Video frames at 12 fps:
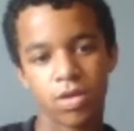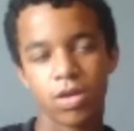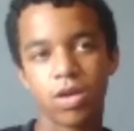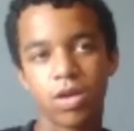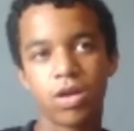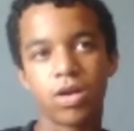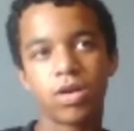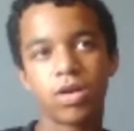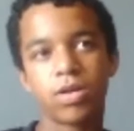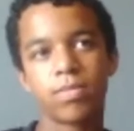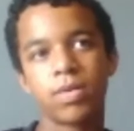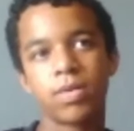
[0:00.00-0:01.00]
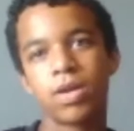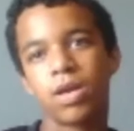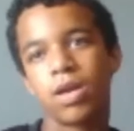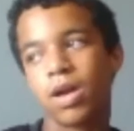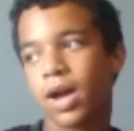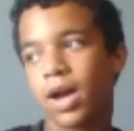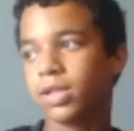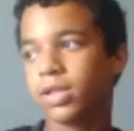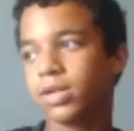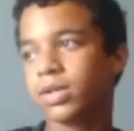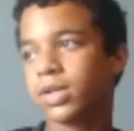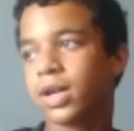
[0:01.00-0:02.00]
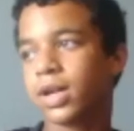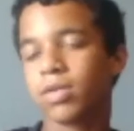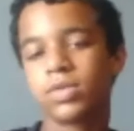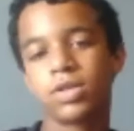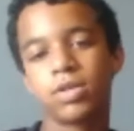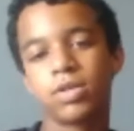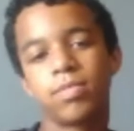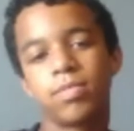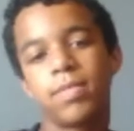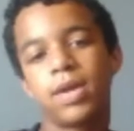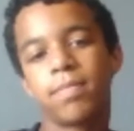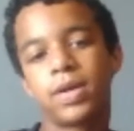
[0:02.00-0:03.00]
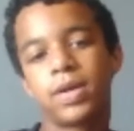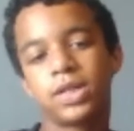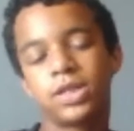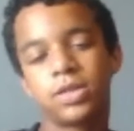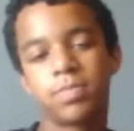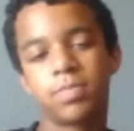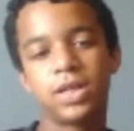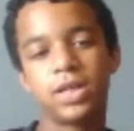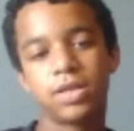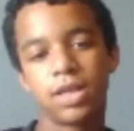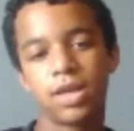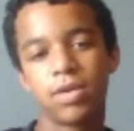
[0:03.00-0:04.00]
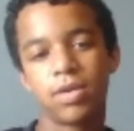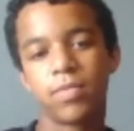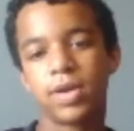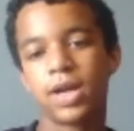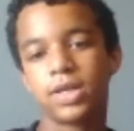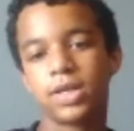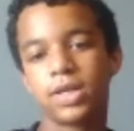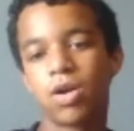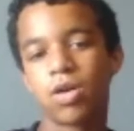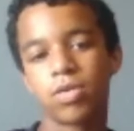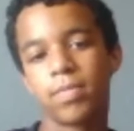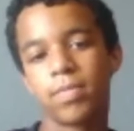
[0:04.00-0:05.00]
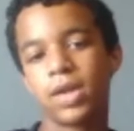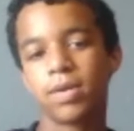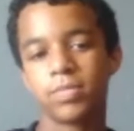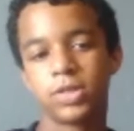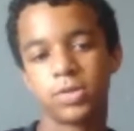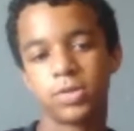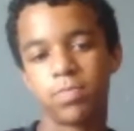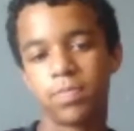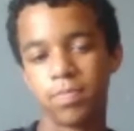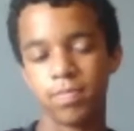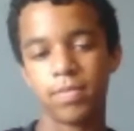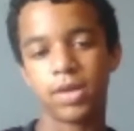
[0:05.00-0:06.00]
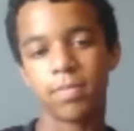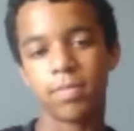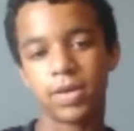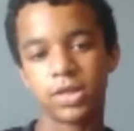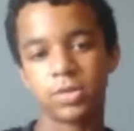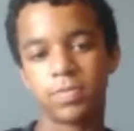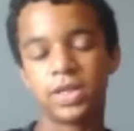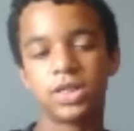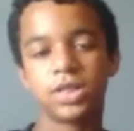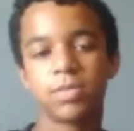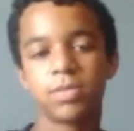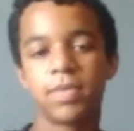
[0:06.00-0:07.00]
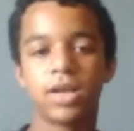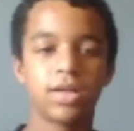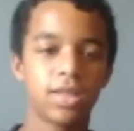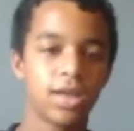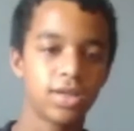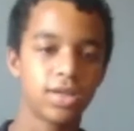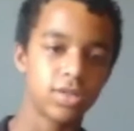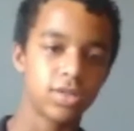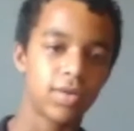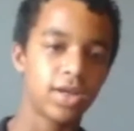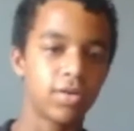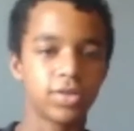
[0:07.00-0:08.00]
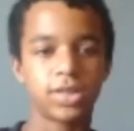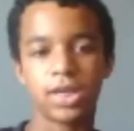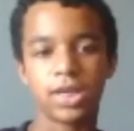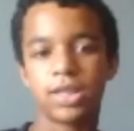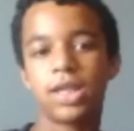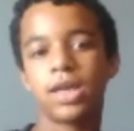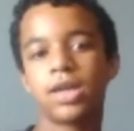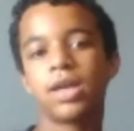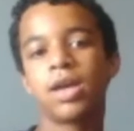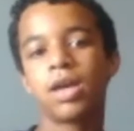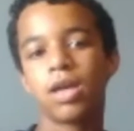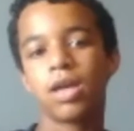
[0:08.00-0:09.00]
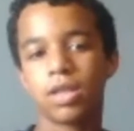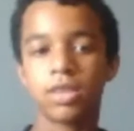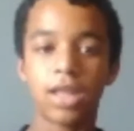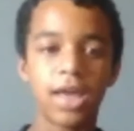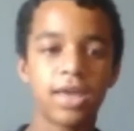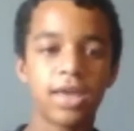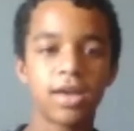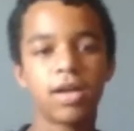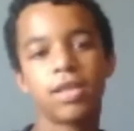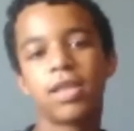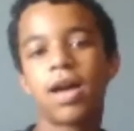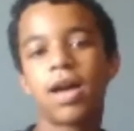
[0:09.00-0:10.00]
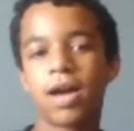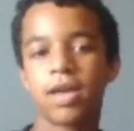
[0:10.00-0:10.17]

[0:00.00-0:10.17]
Um, I learned how to make my speech, like when I talk, make my speeches better, like so I don't say like a lot.